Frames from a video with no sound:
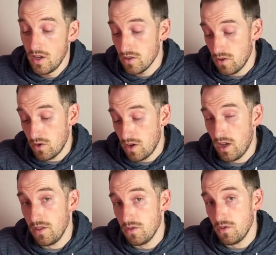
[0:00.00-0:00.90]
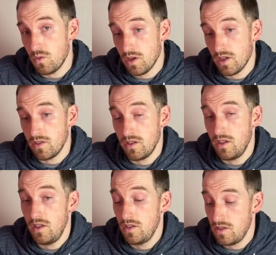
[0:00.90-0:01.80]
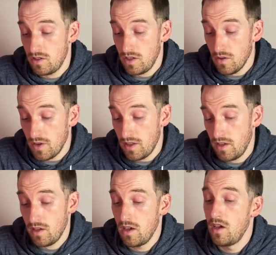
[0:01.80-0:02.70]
So I wonder how this would work, because the yeast itself, I think,